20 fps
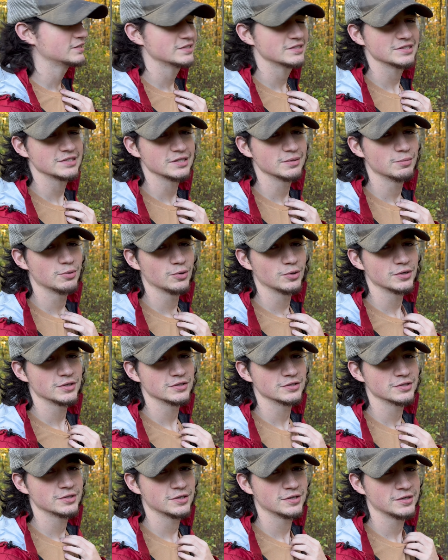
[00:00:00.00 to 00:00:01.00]
see you
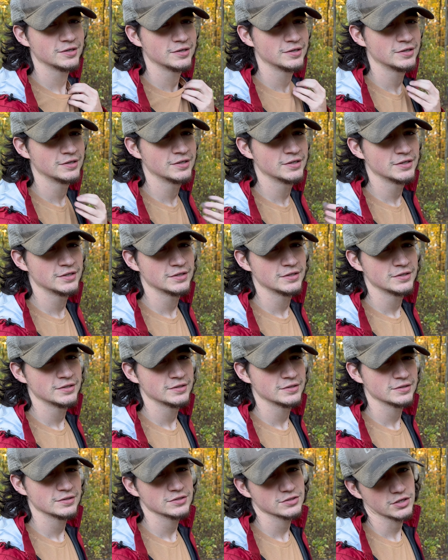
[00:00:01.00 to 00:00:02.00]
boys
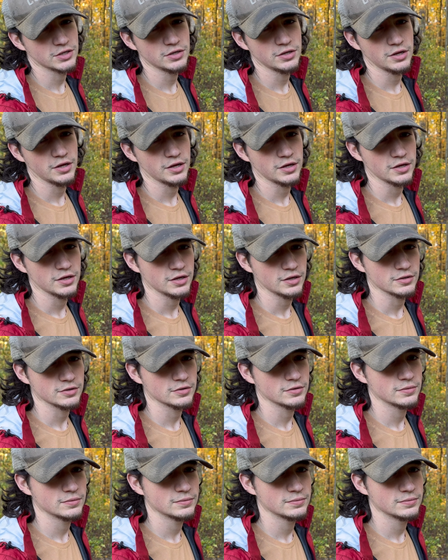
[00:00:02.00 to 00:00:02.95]
Sunday, I guess.